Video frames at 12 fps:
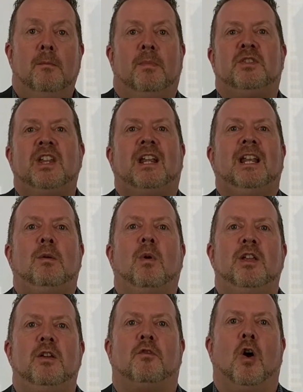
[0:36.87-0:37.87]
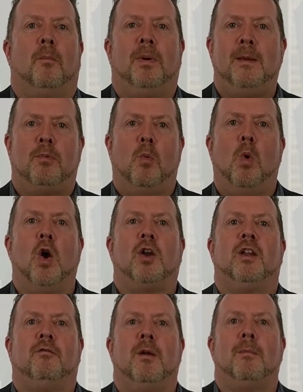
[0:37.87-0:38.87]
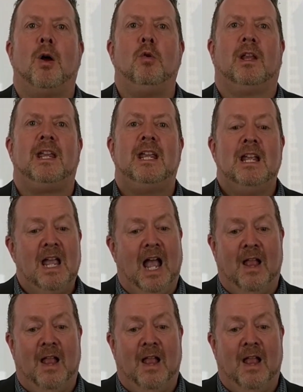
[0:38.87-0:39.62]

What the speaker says: particularly when you've got people working remotely